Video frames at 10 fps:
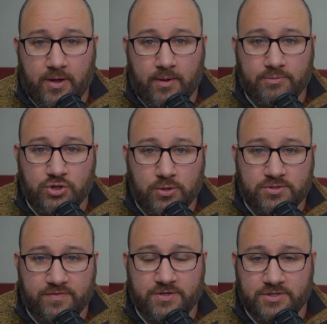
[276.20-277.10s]

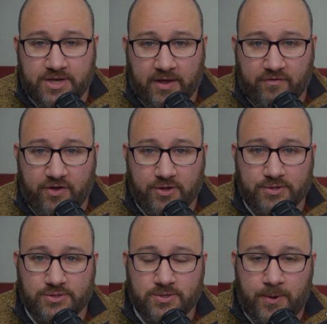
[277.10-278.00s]
Josephson, Zach
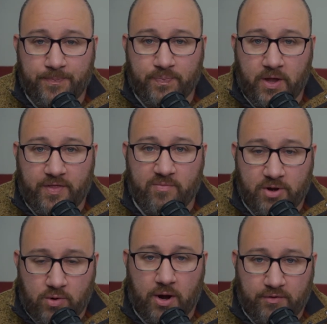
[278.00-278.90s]
Fields. And they've been
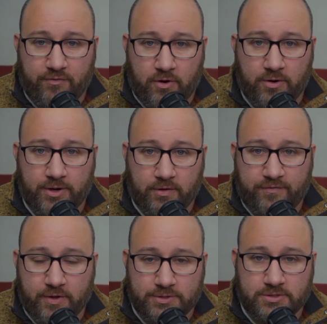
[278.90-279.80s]
around for,
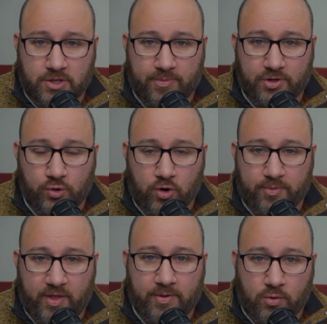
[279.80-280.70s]
Fields is a little bit newer,
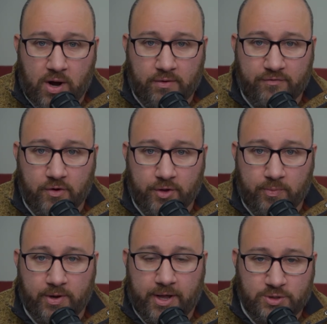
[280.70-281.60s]
but they've been around for a little
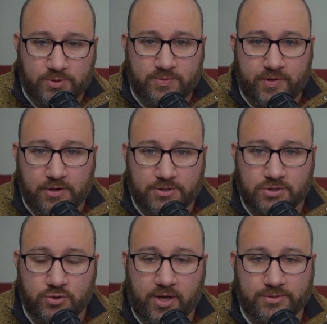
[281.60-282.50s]
bit. Edgman's been there since
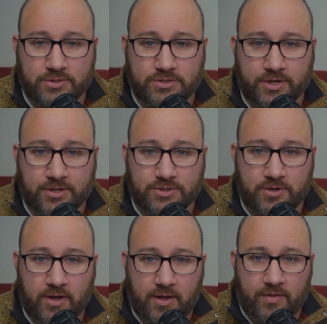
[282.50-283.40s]
2006,
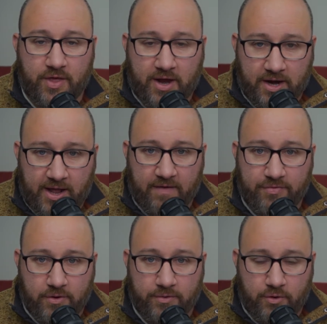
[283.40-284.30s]
and they kind of have
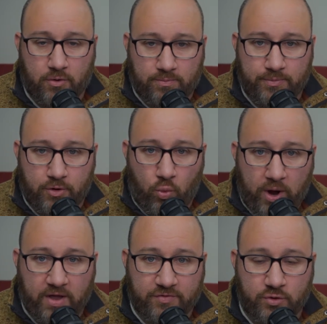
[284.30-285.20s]
their
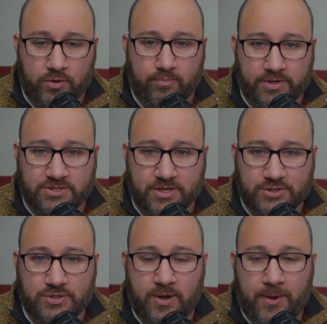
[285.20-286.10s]
way of doing business.